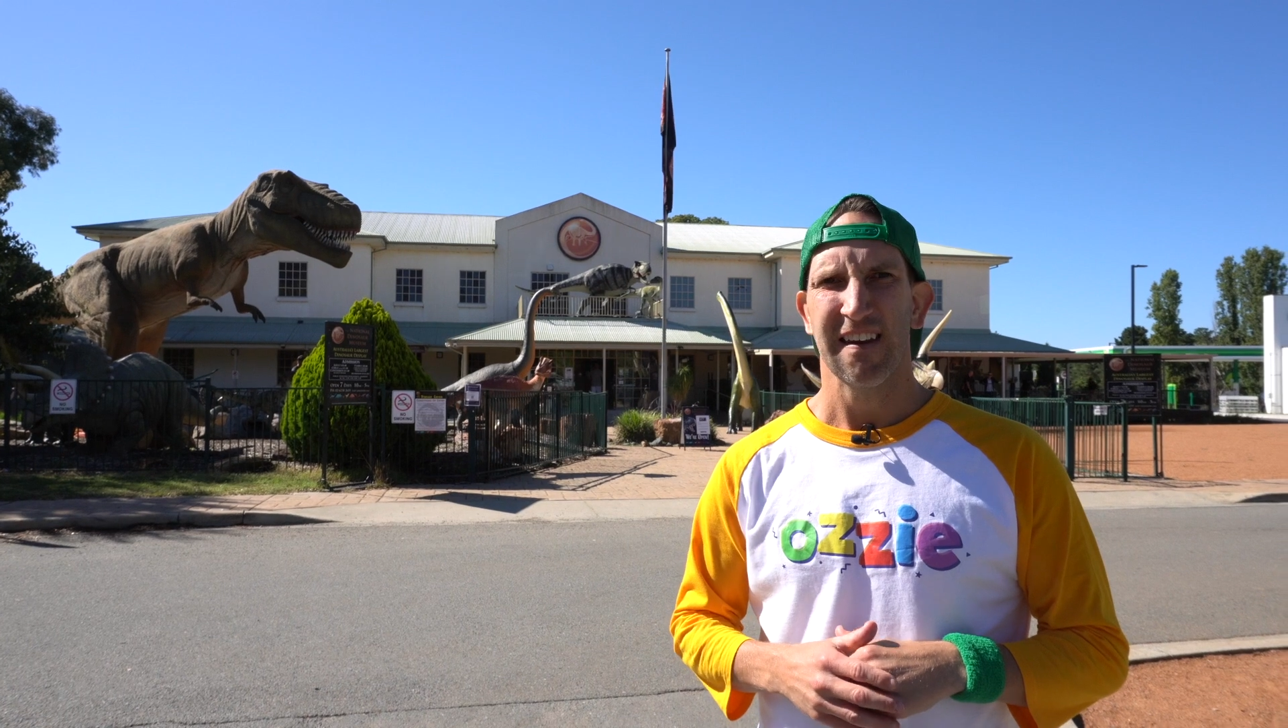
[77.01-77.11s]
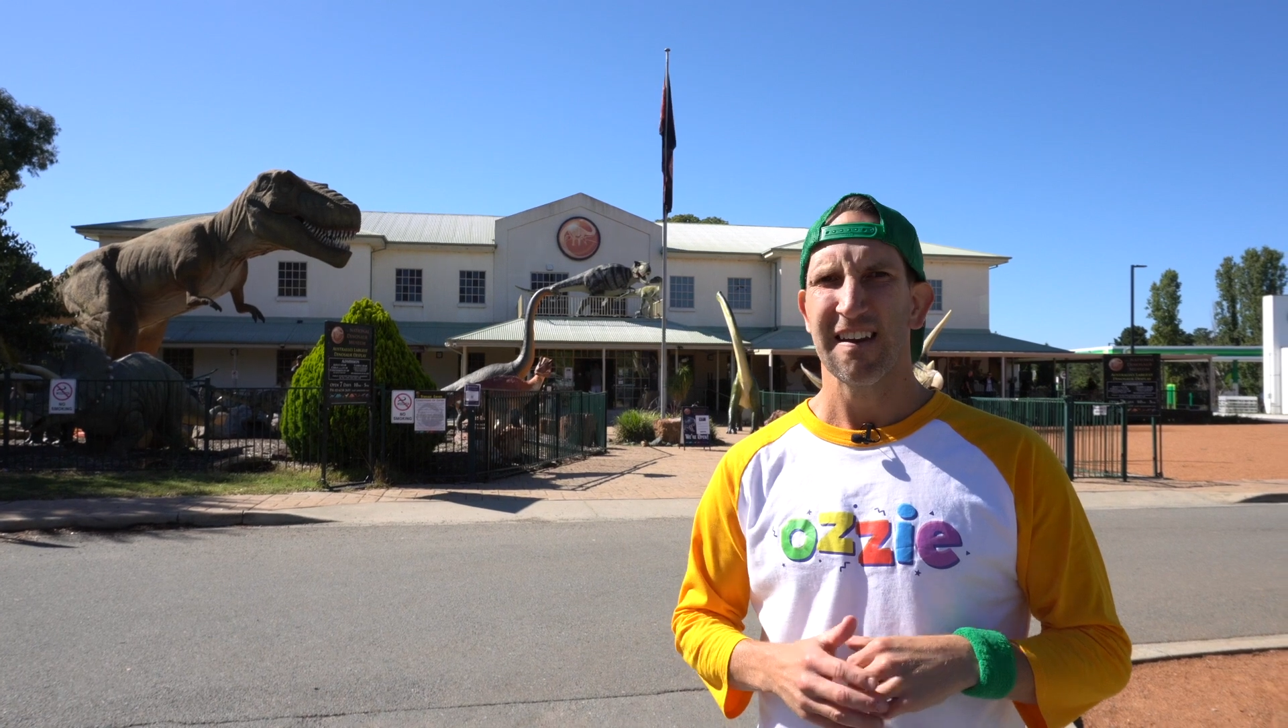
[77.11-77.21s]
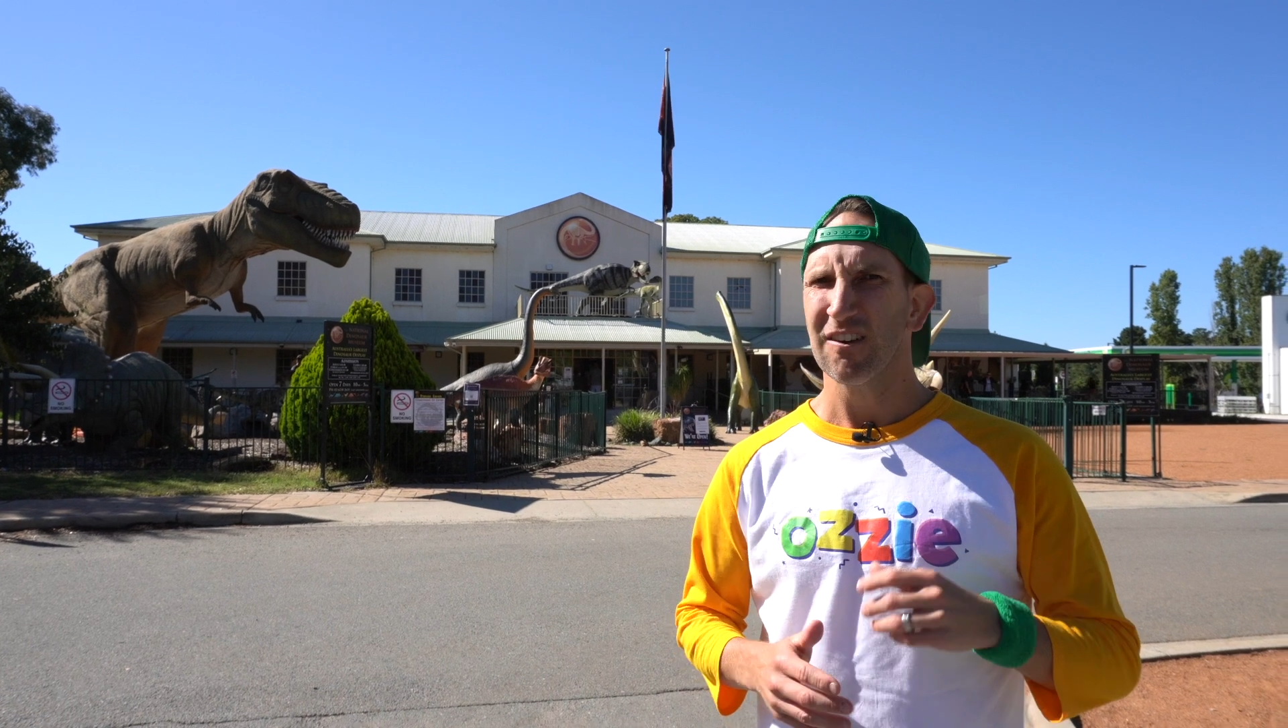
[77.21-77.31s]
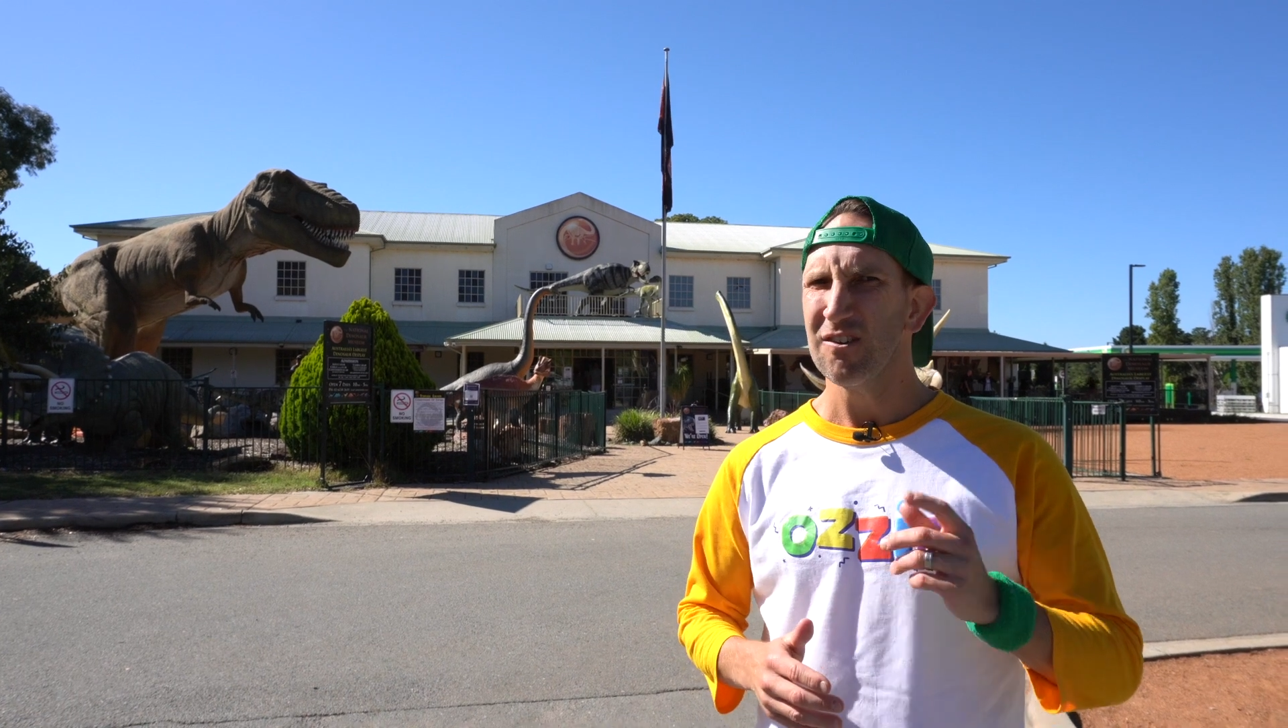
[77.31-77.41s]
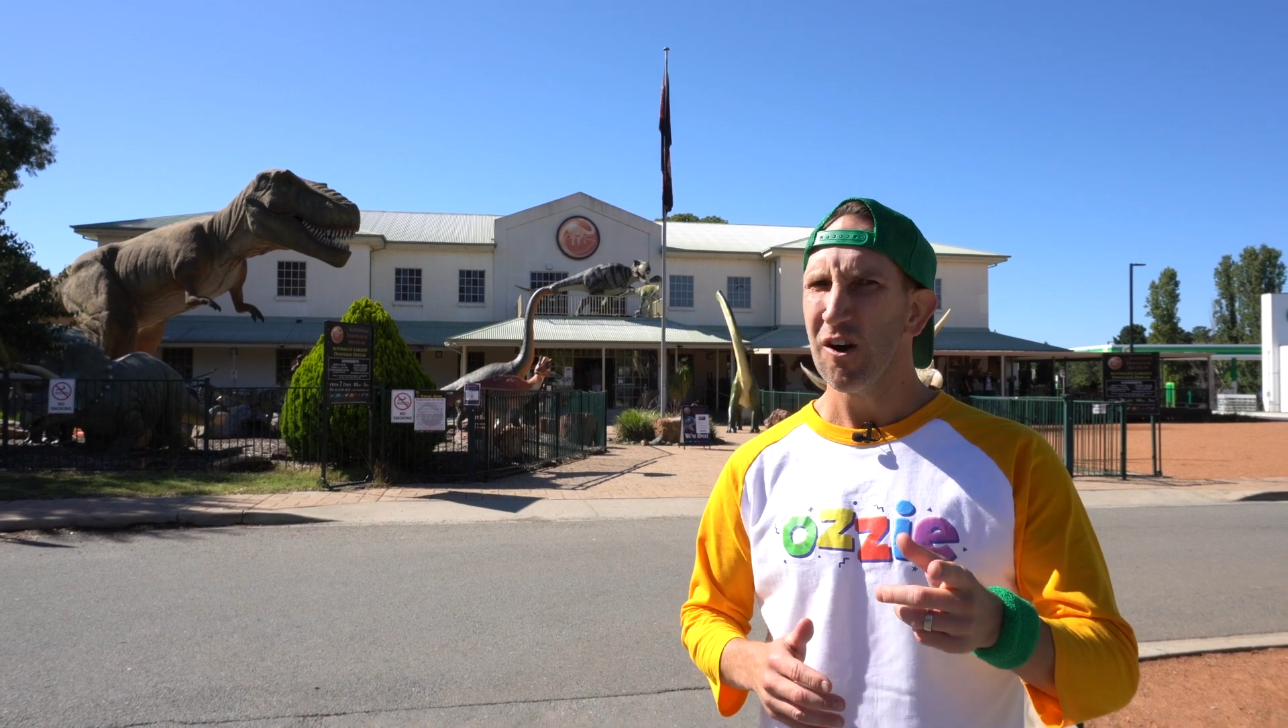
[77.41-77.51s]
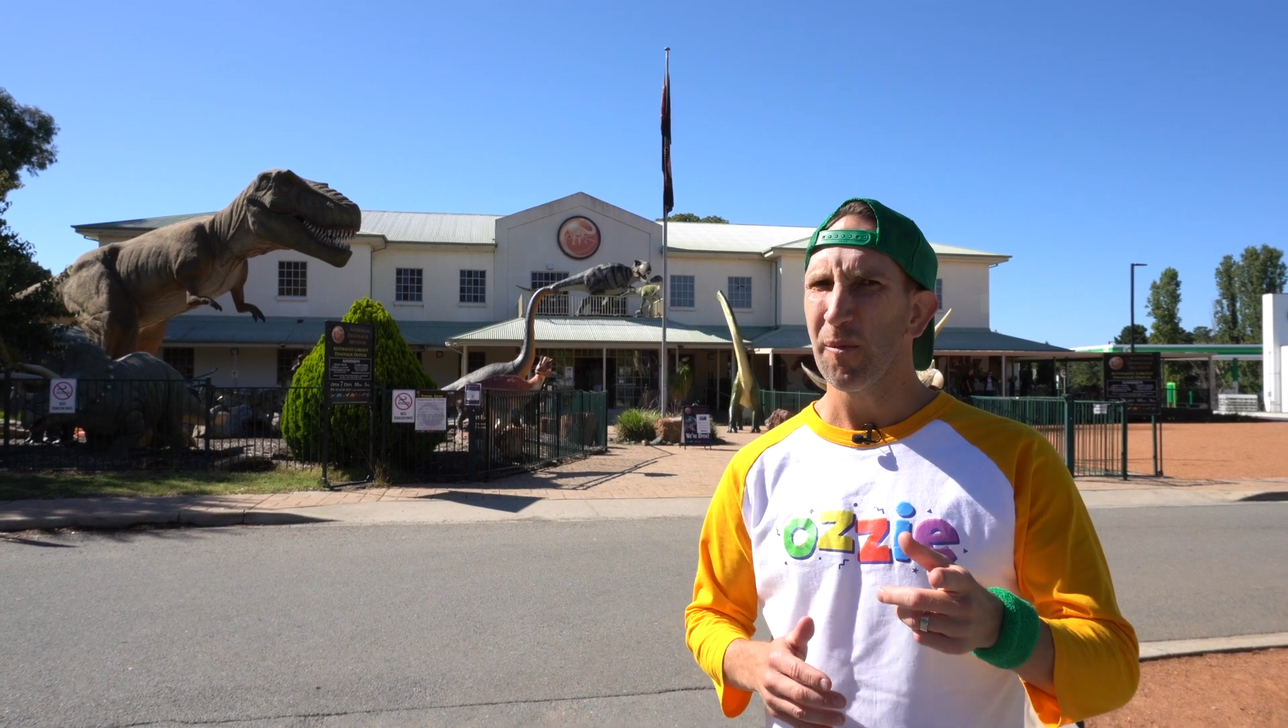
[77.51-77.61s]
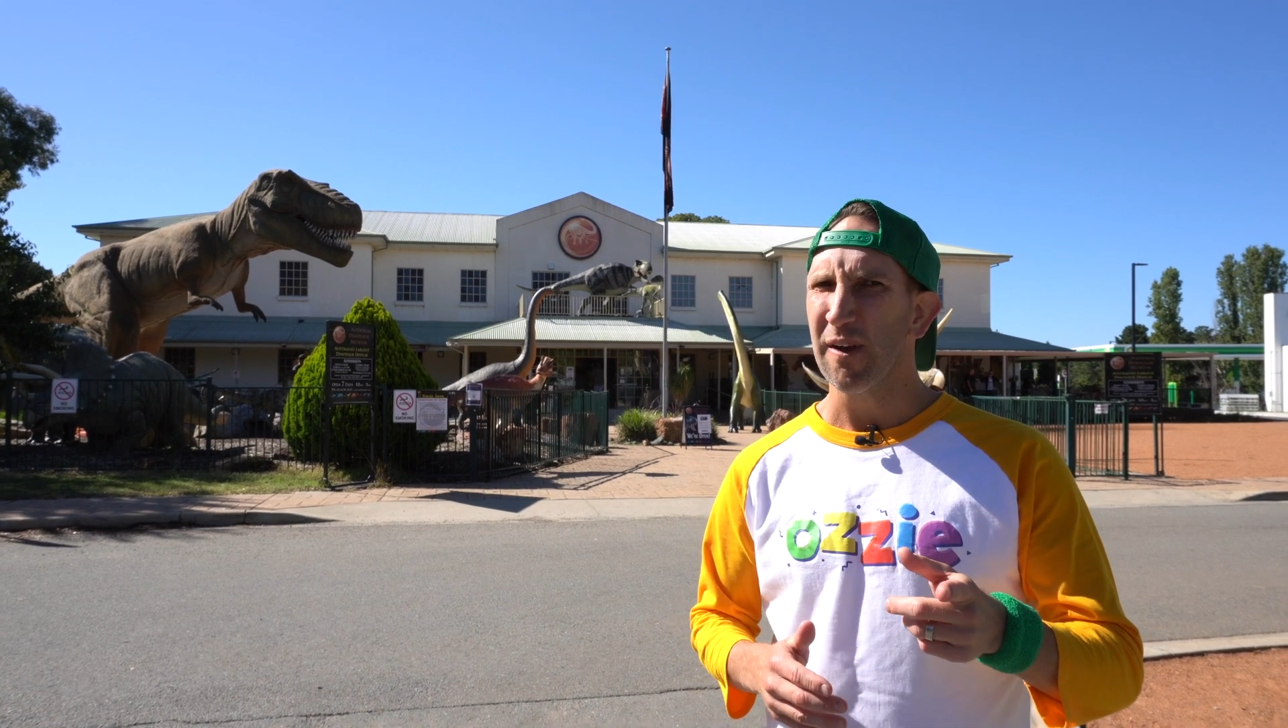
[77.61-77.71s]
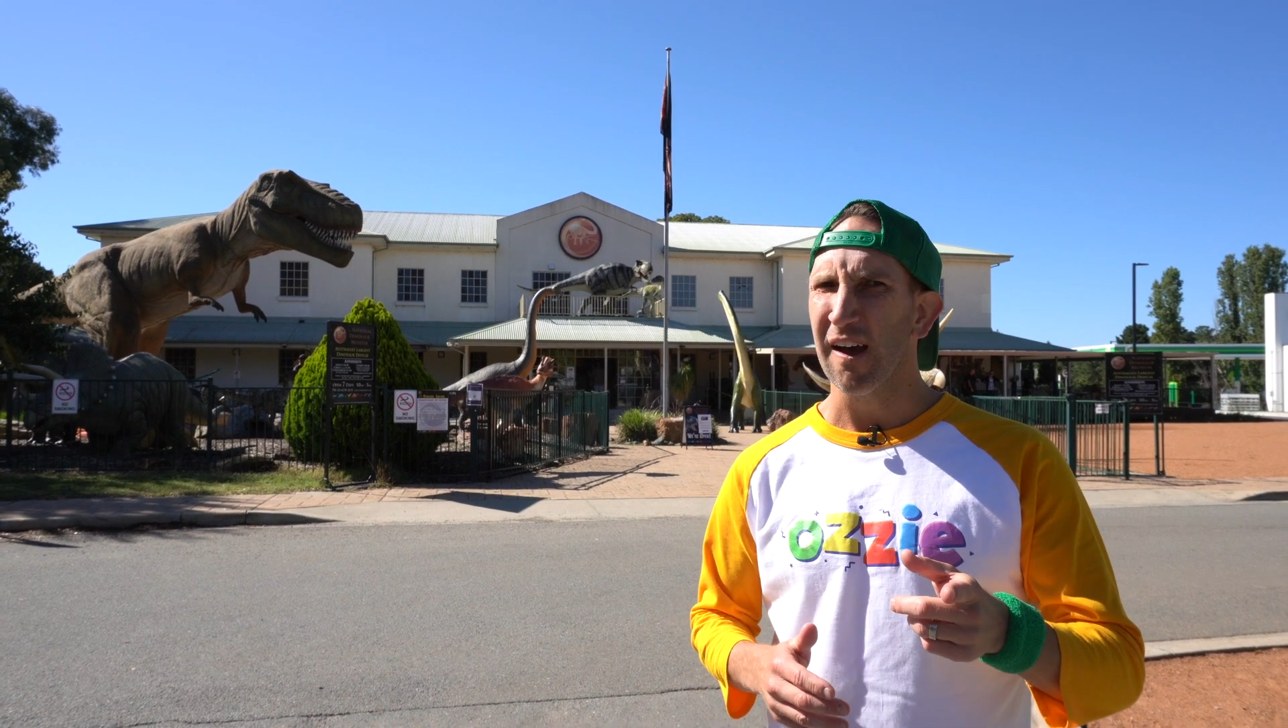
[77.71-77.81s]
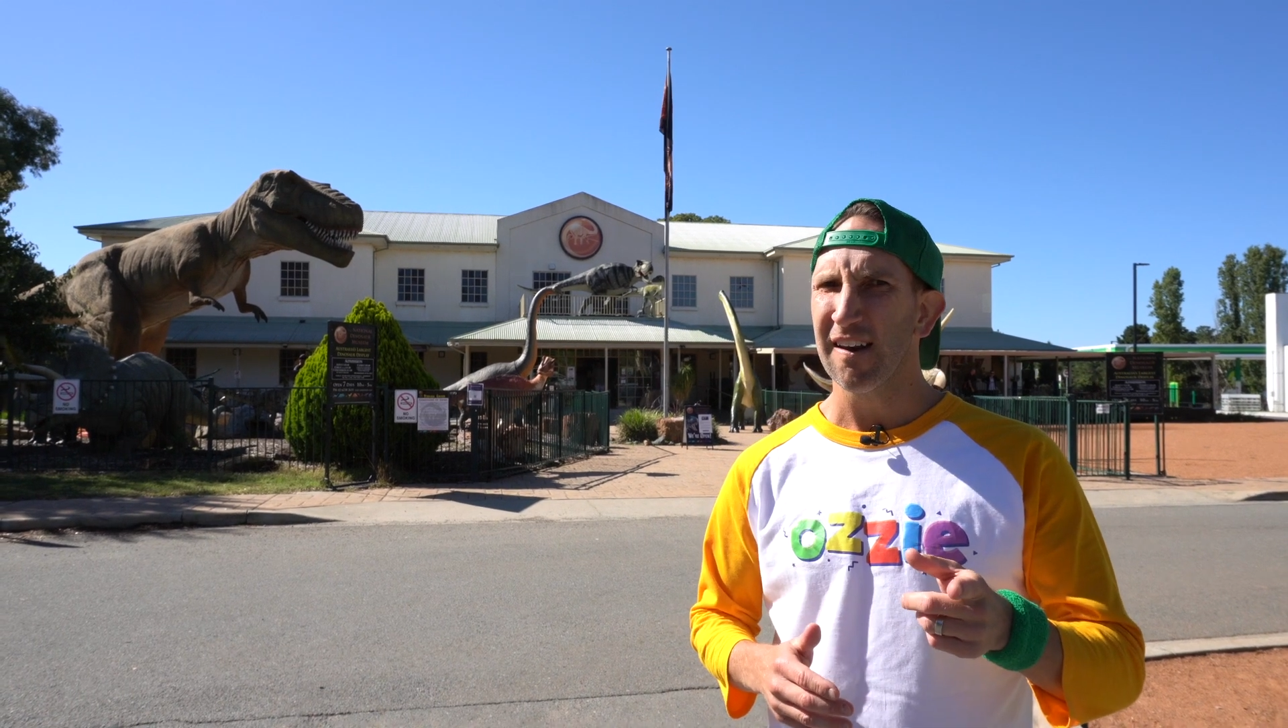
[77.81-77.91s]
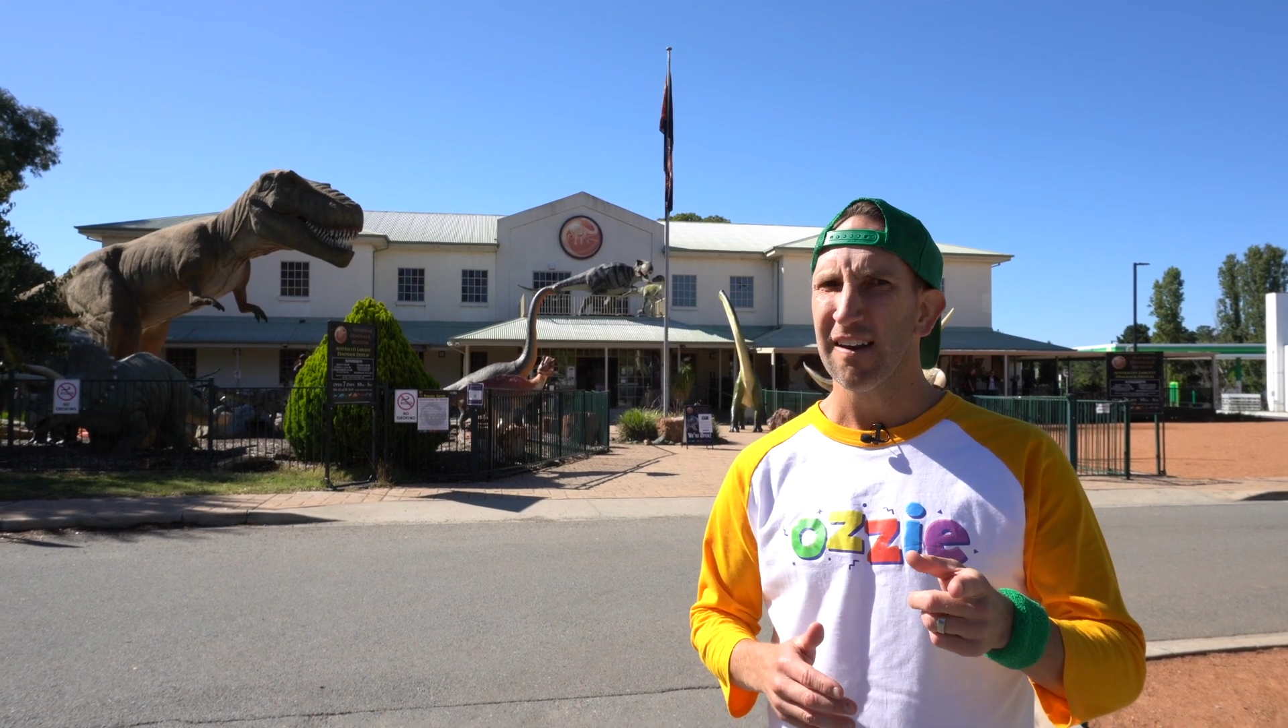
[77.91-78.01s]
Now can you help
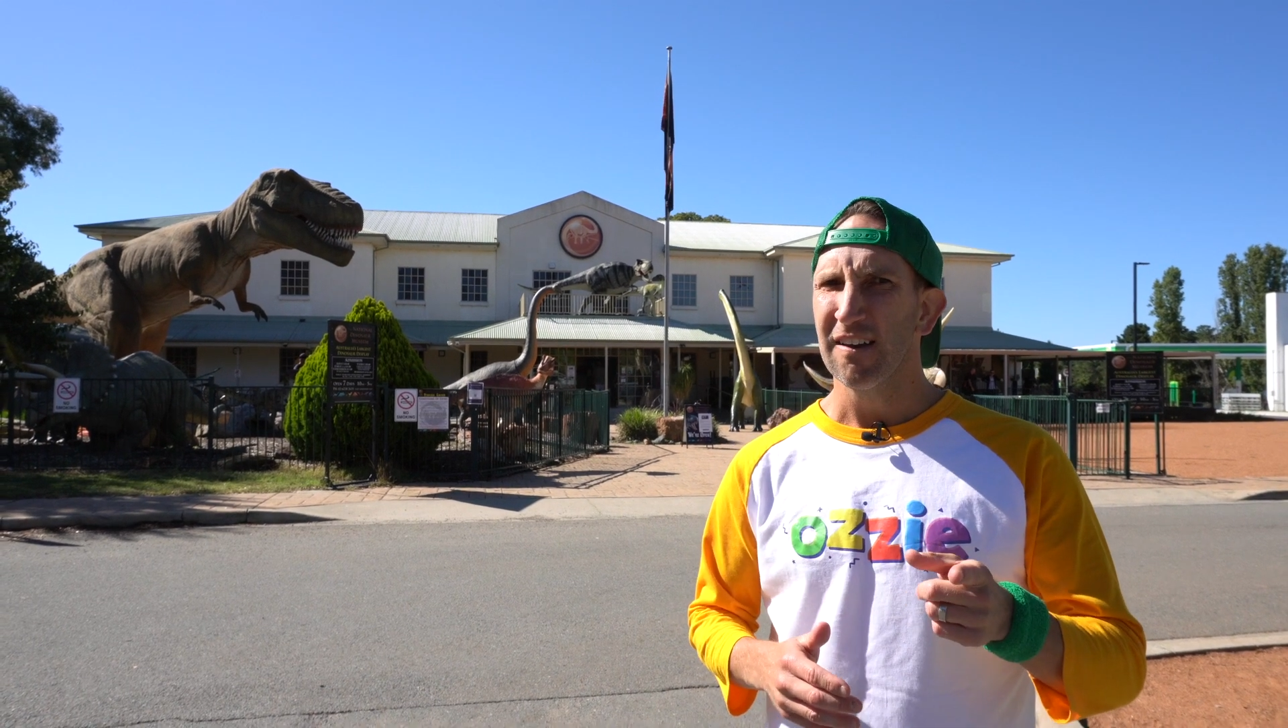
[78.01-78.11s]
me out?